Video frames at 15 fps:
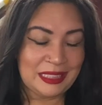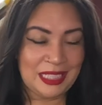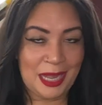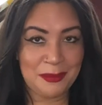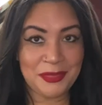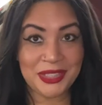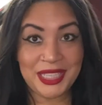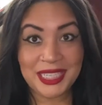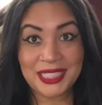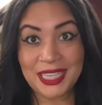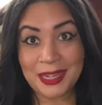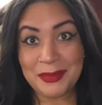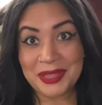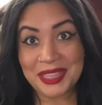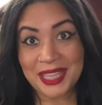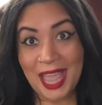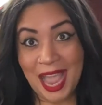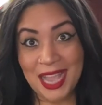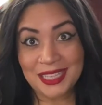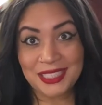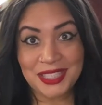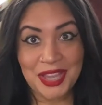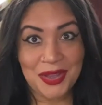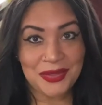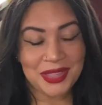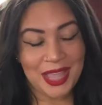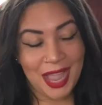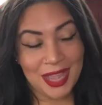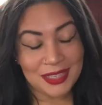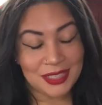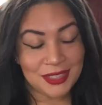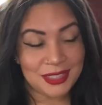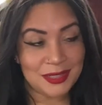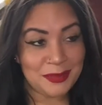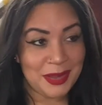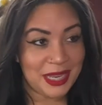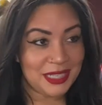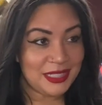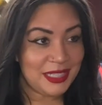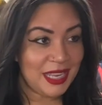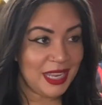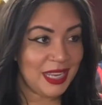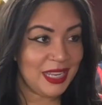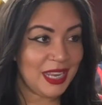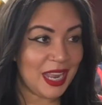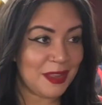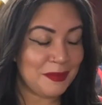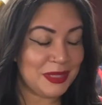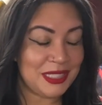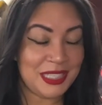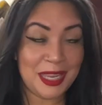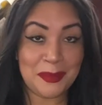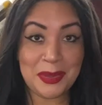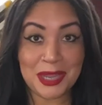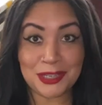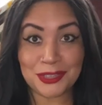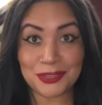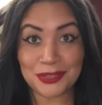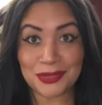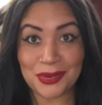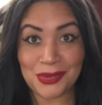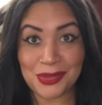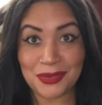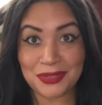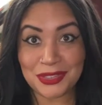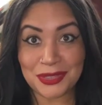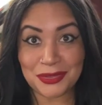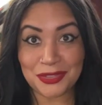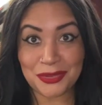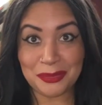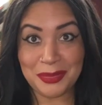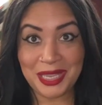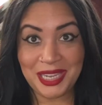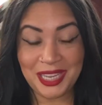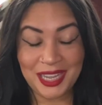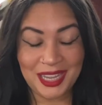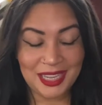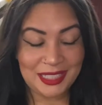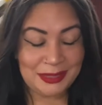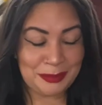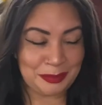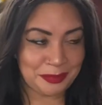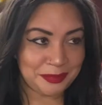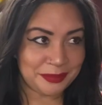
I'm really excited about the cast though. The cast looks amazing. I've been seeing pictures all over social media.